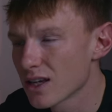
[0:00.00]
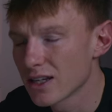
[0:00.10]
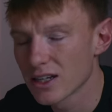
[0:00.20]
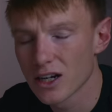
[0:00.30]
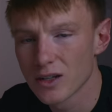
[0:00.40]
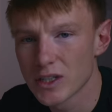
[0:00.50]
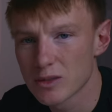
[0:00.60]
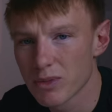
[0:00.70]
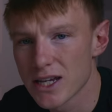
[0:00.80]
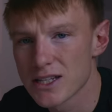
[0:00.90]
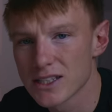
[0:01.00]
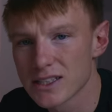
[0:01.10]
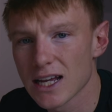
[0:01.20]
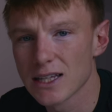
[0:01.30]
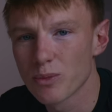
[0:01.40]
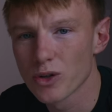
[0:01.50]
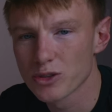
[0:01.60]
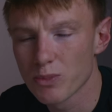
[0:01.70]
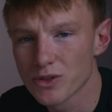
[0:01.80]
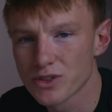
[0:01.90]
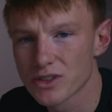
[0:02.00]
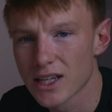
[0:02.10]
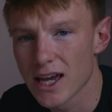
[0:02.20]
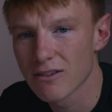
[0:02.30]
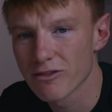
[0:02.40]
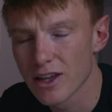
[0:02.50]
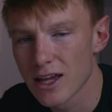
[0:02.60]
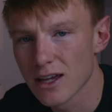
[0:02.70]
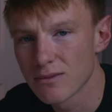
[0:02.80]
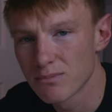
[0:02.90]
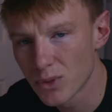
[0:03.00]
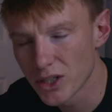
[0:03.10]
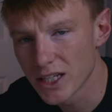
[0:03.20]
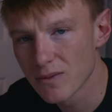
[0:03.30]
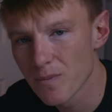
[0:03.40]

and it kind of explains exactly what sponsors get for their money.